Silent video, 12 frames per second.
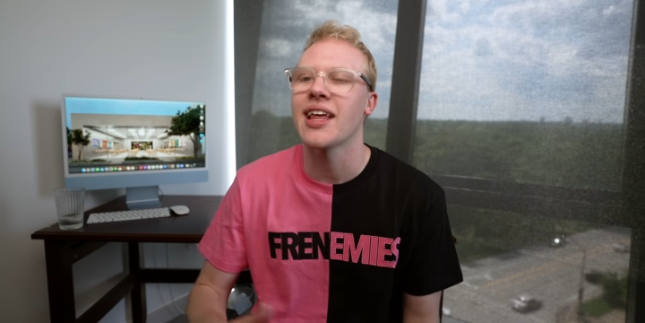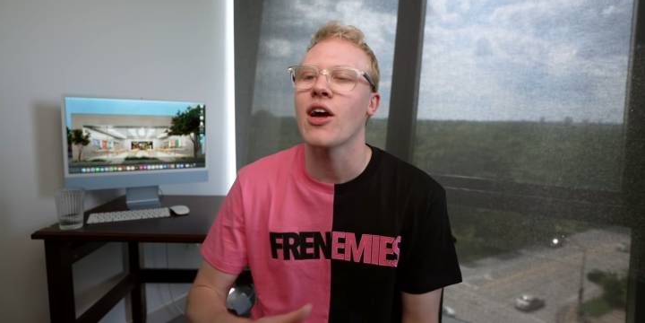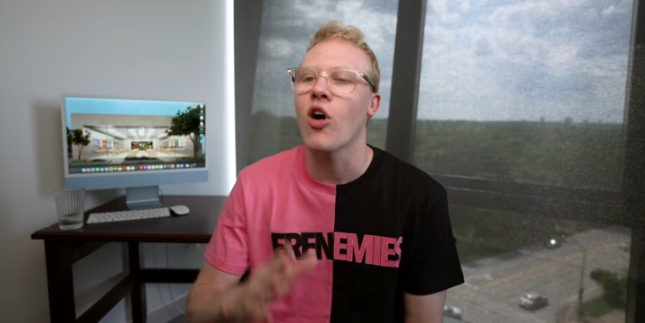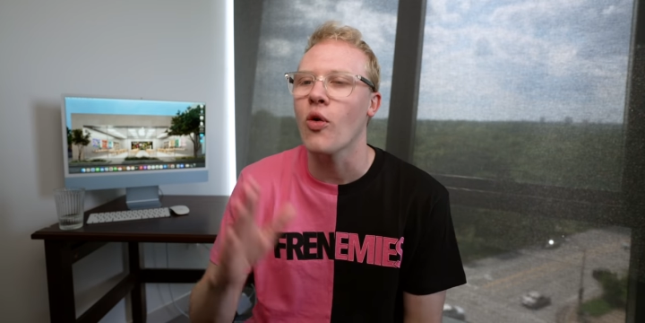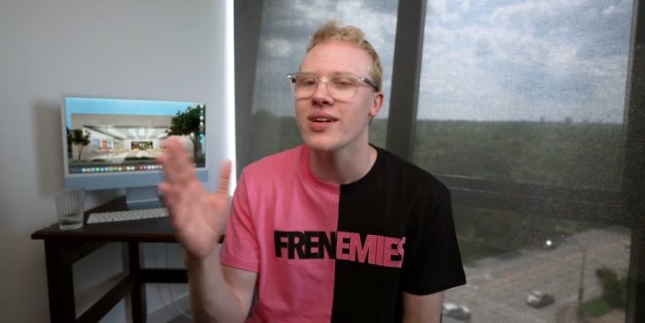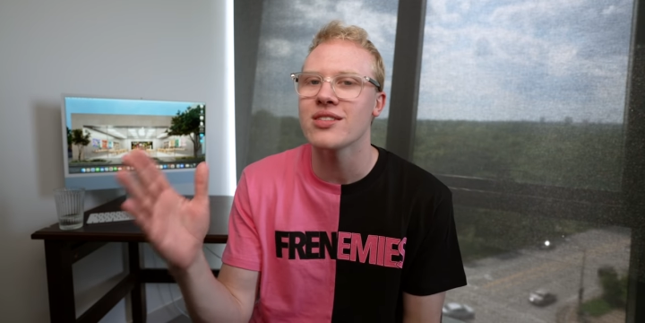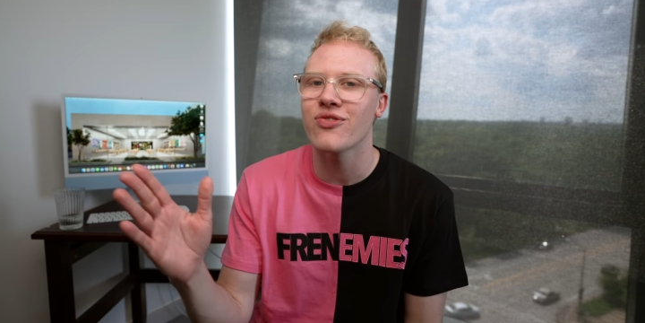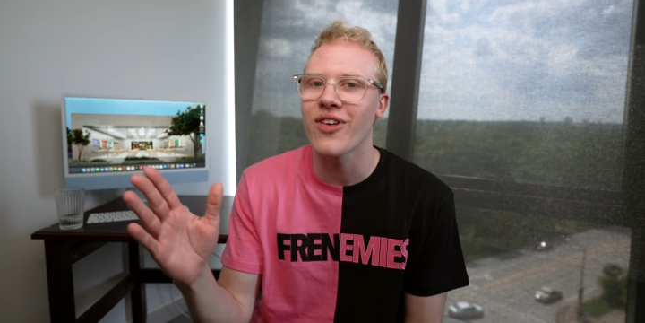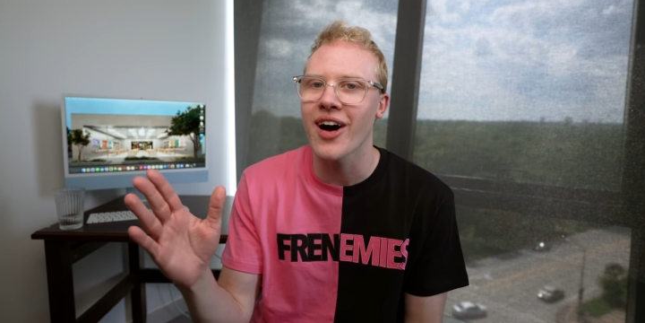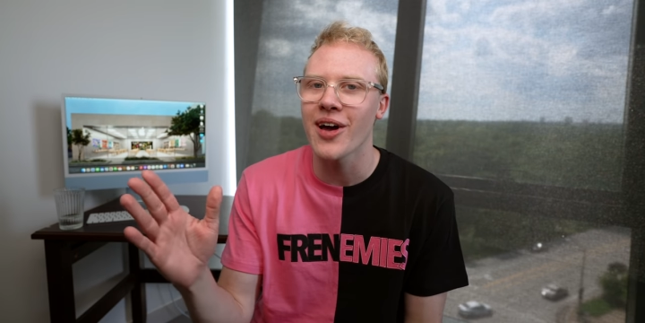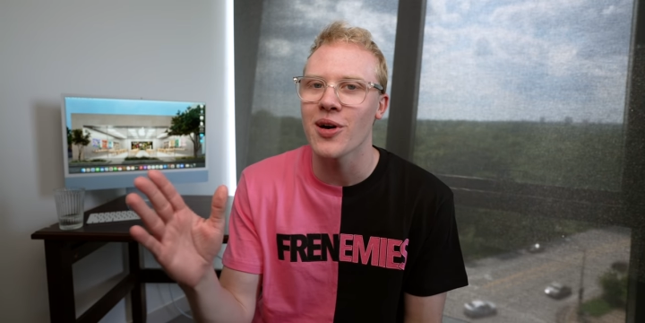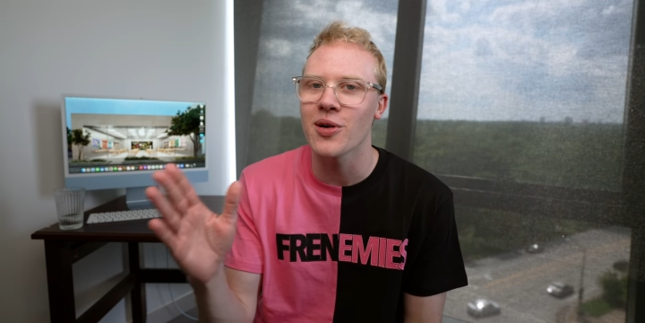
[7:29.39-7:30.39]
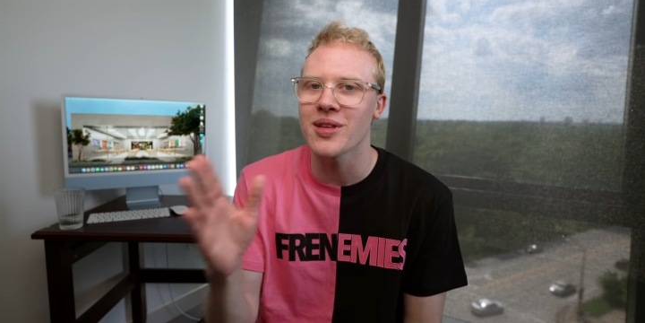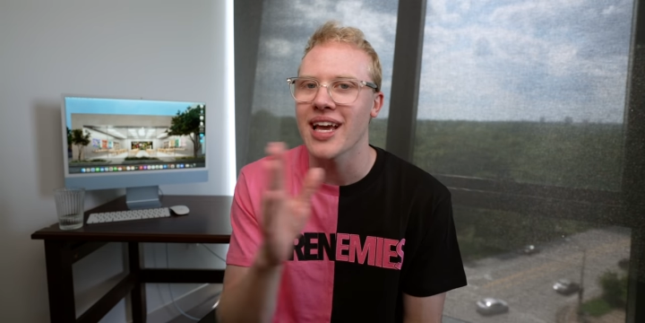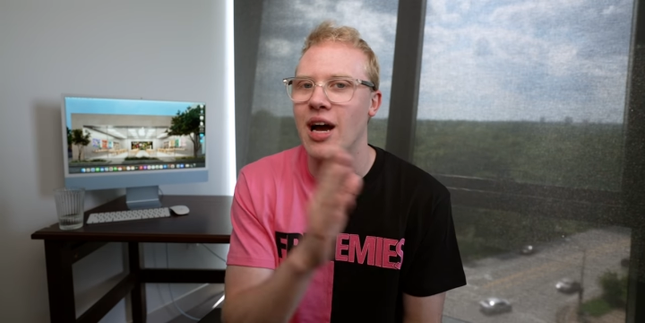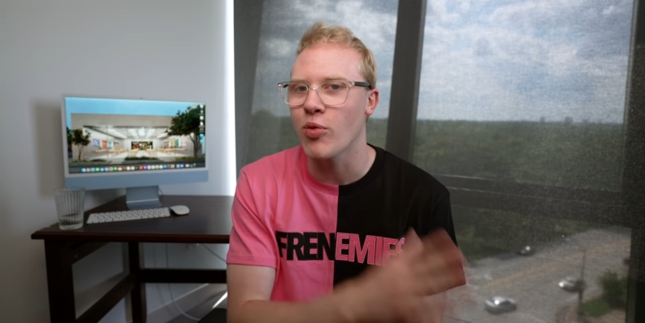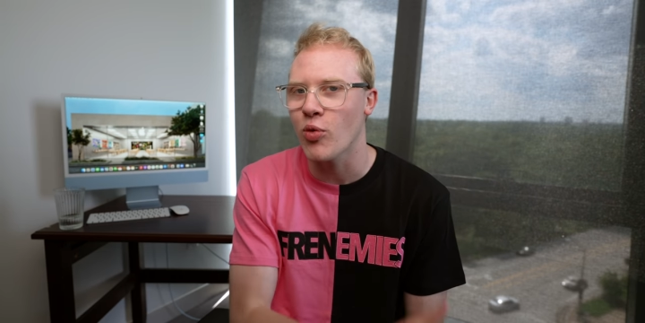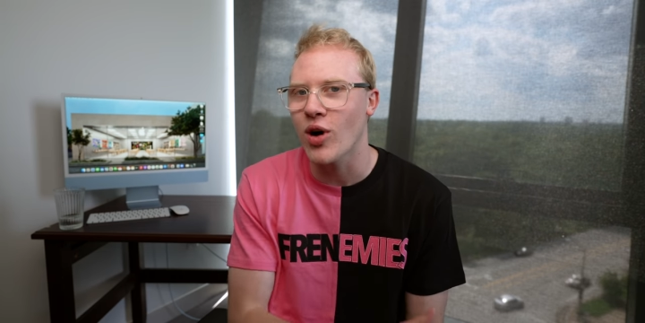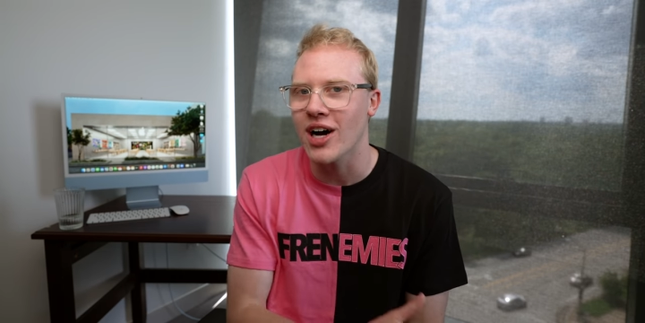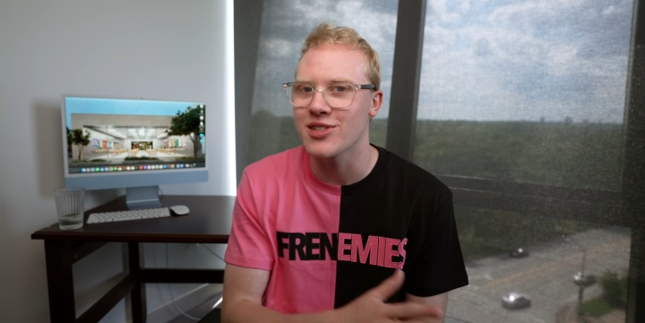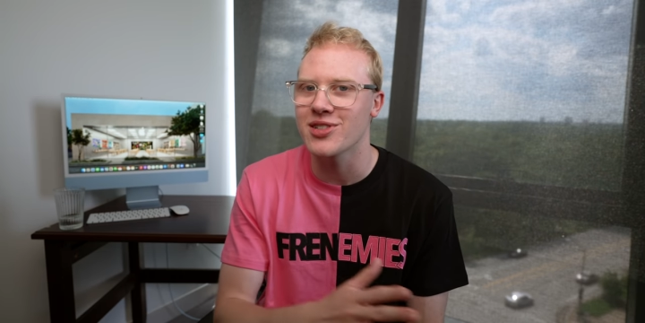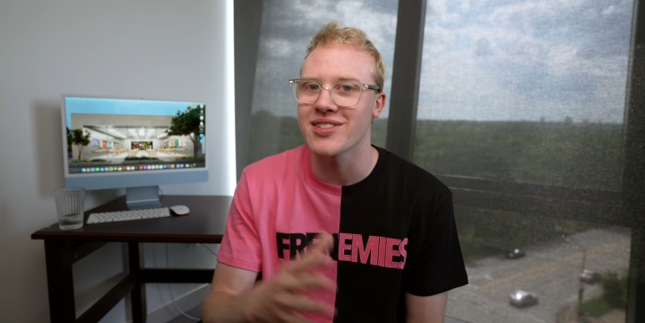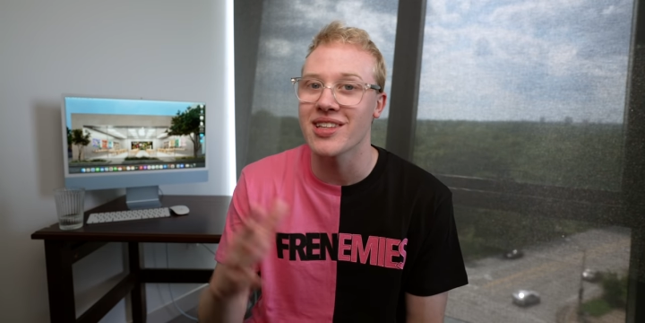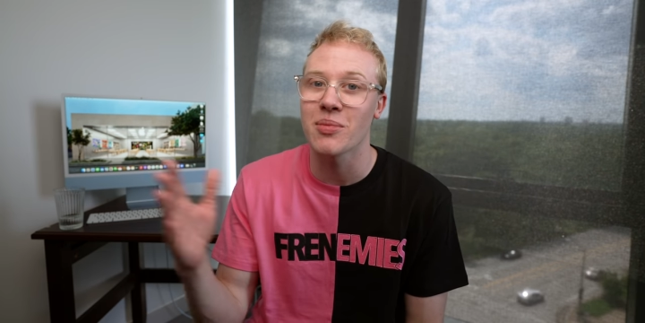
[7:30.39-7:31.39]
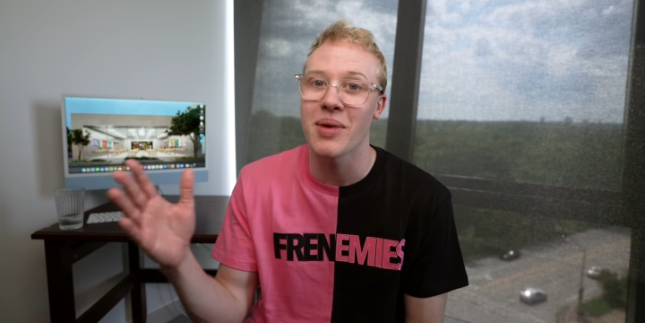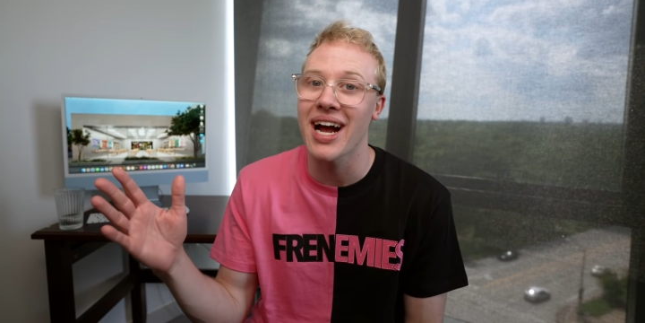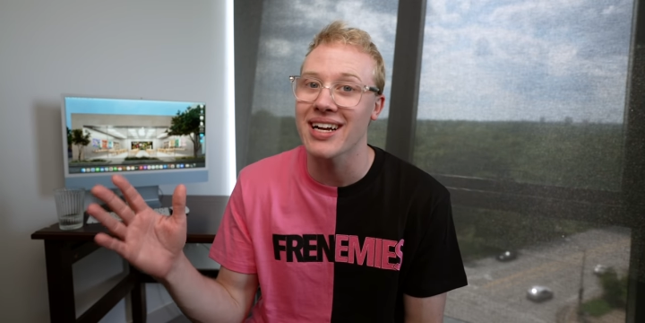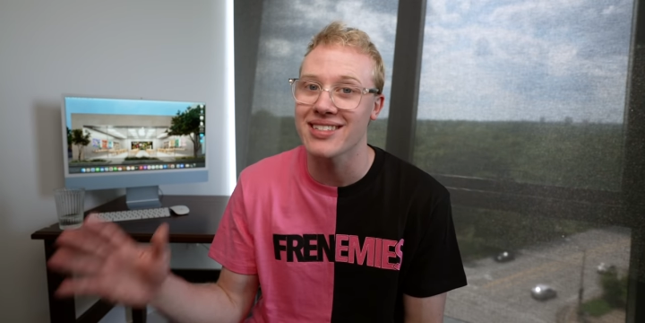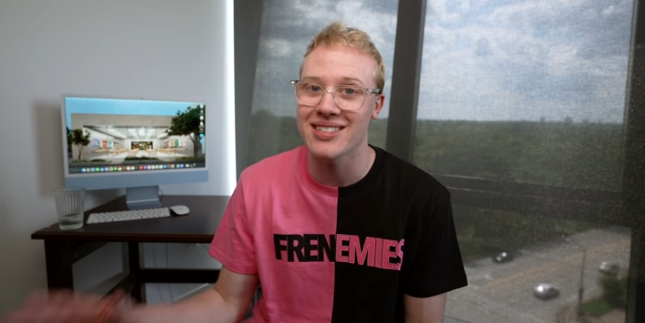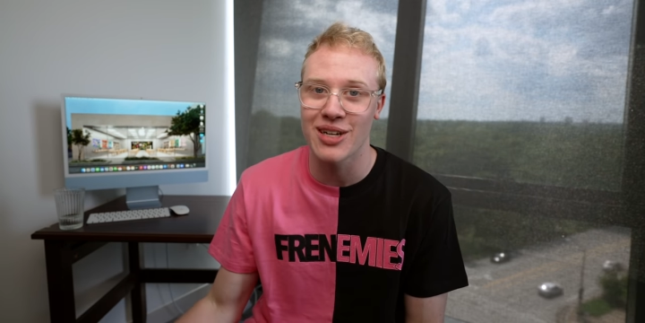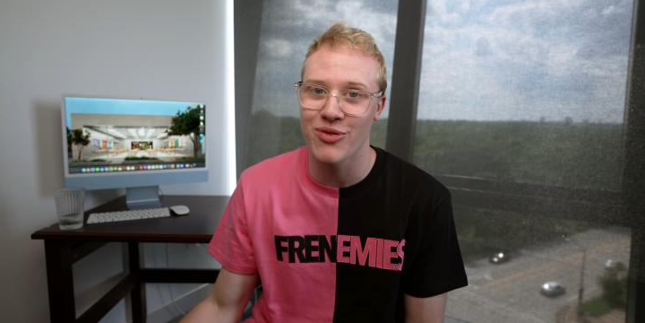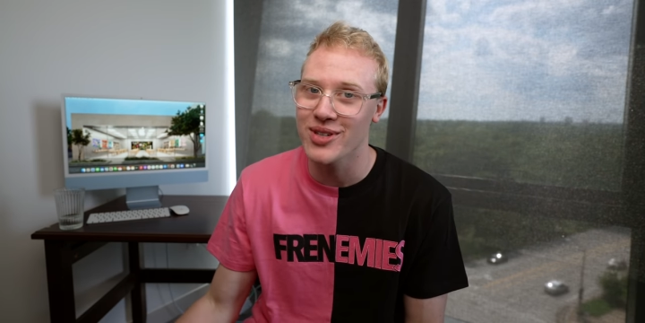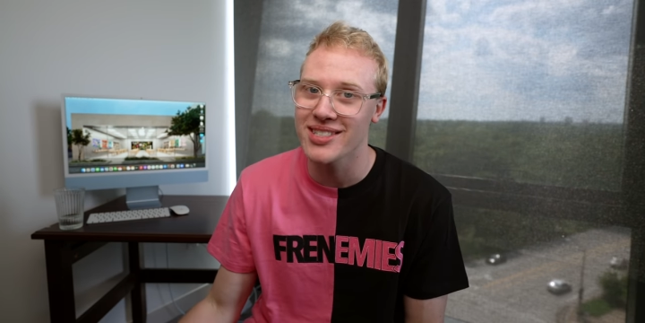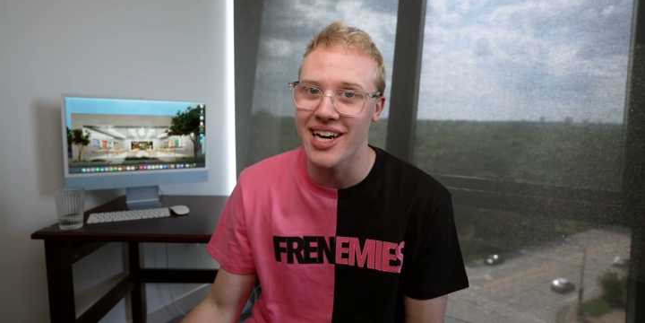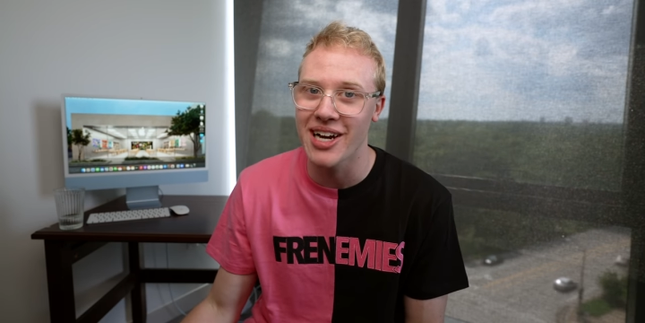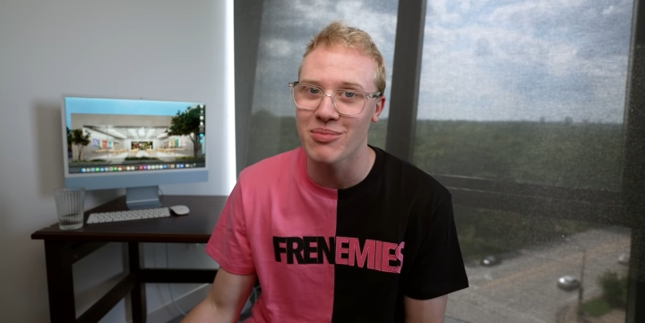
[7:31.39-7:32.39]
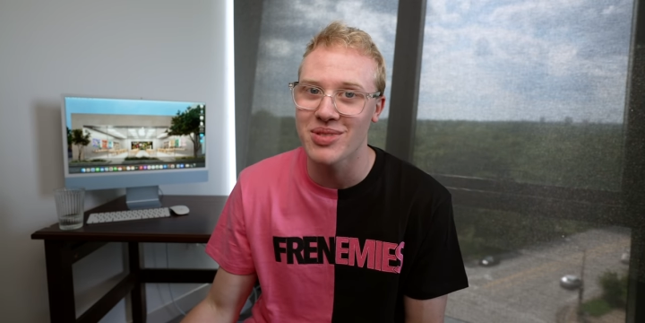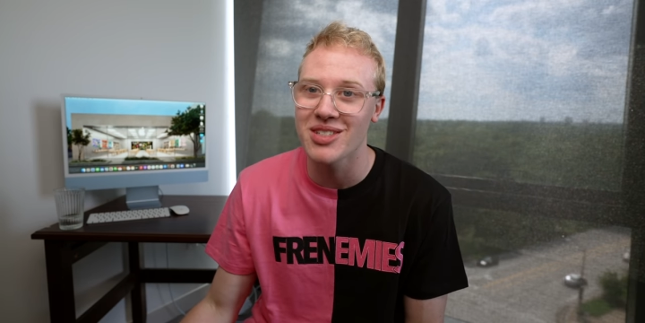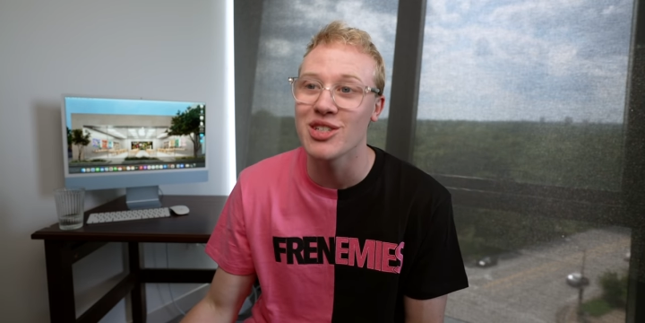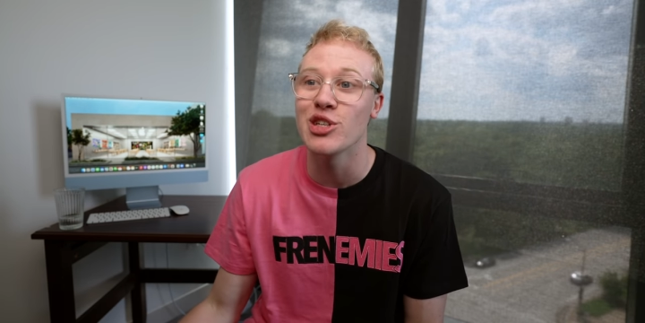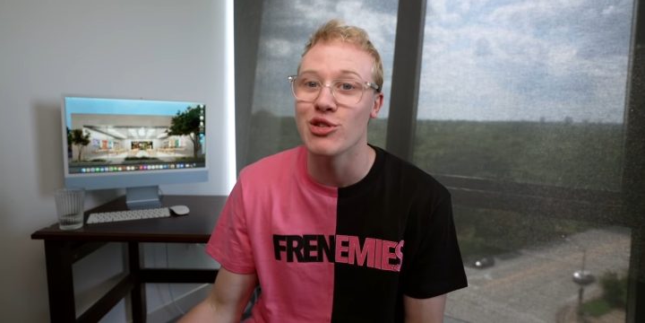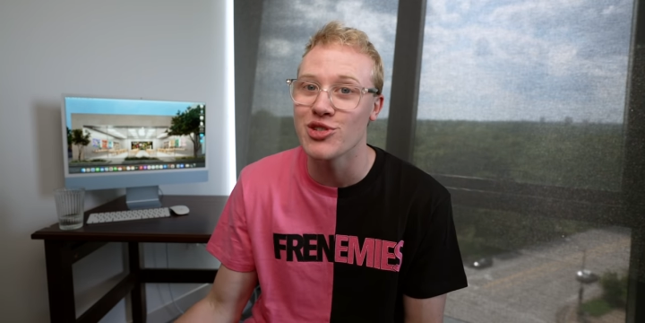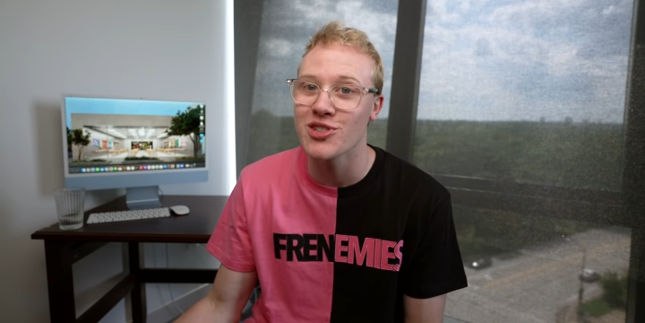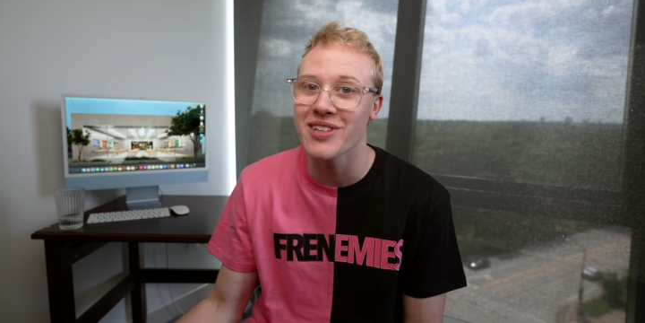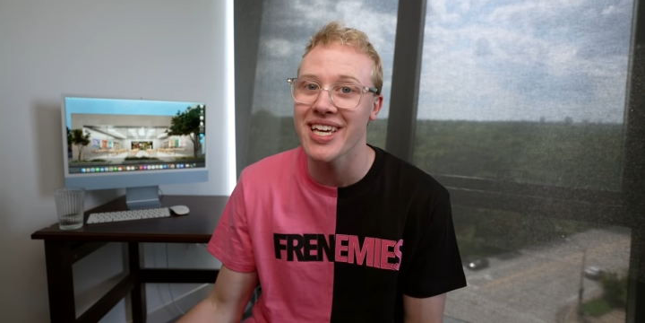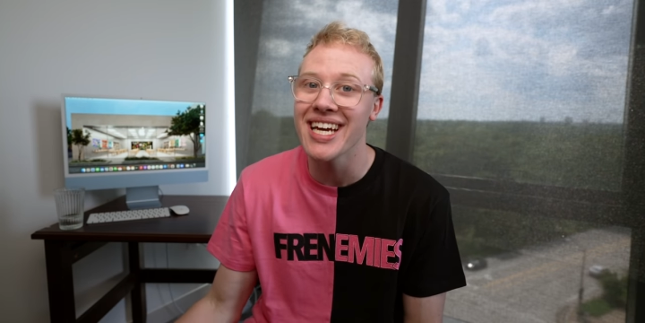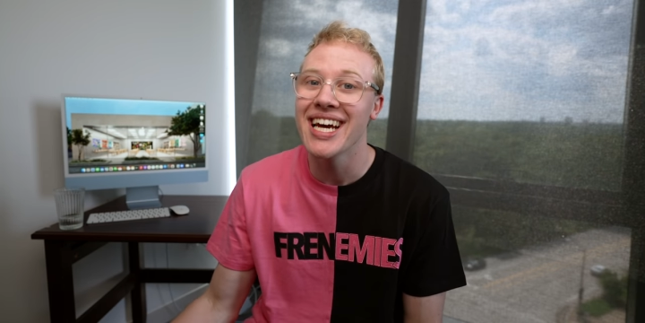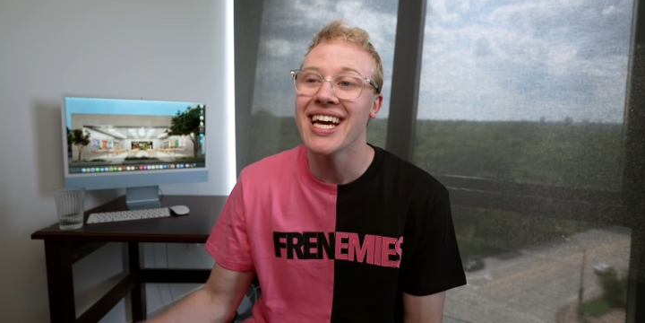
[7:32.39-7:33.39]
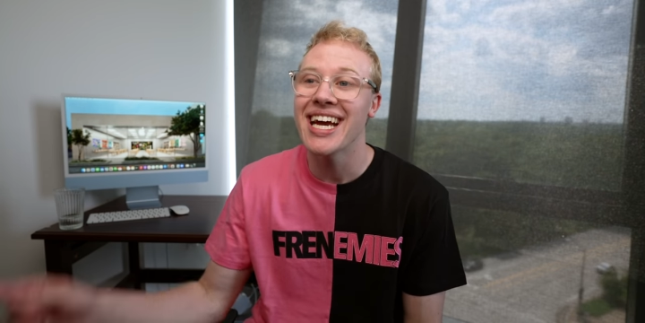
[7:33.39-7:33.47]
they always file the Apple Watches and the Macs at different times, usually,